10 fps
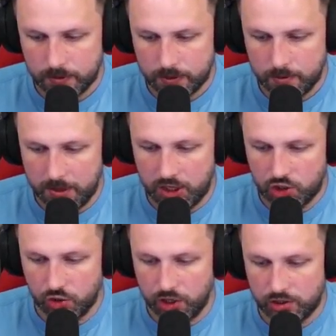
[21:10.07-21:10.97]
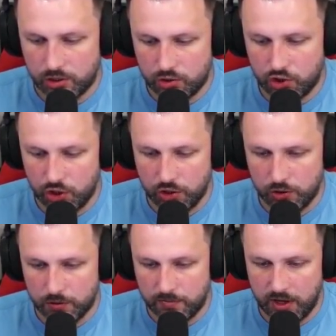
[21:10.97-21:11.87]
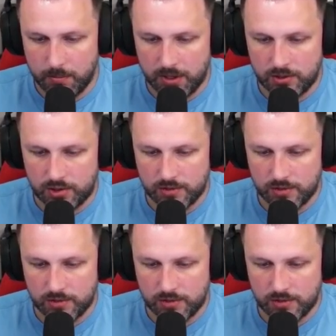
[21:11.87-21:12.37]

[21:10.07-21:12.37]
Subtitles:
Mini turret, shield, vitamins.